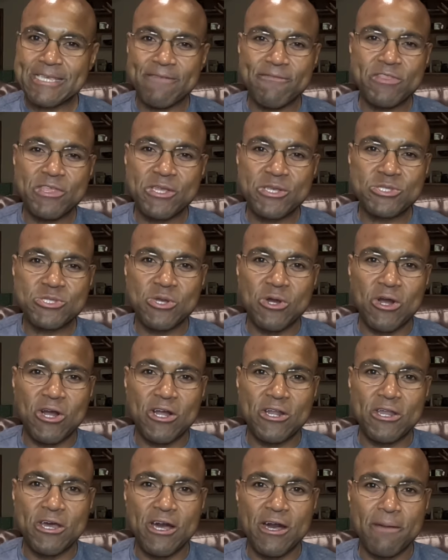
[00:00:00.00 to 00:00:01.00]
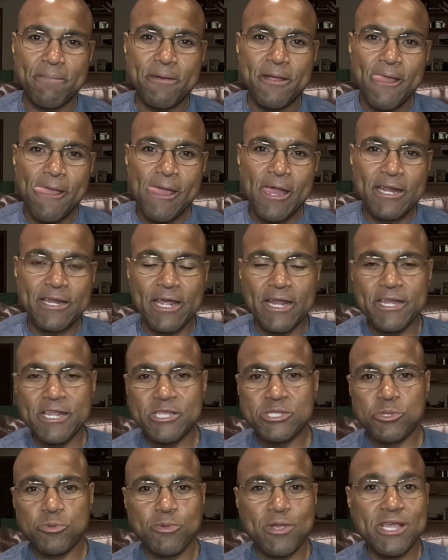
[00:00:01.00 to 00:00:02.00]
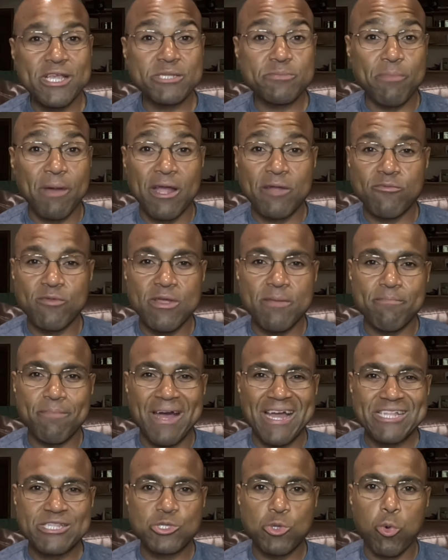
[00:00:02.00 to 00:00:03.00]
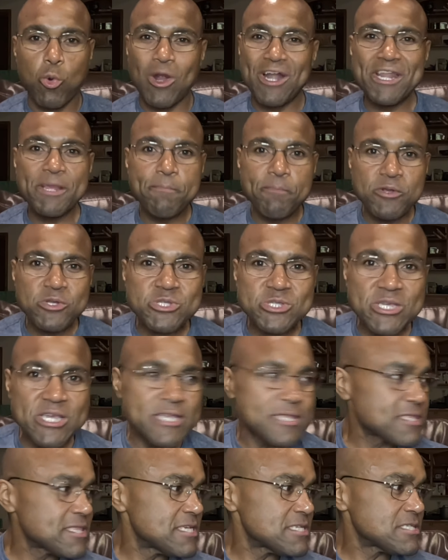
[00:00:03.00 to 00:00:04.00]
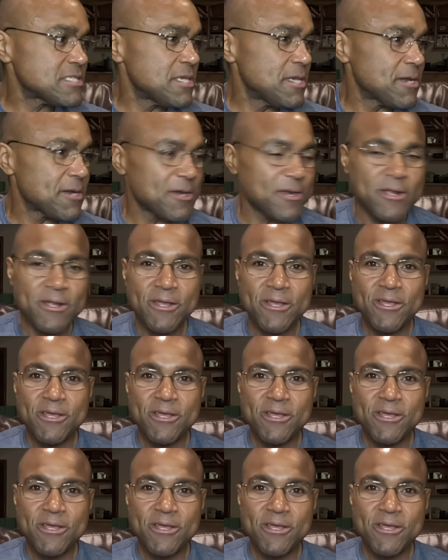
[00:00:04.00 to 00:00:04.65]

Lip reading: everything has gone up and I need to raise my rent by 20% this year.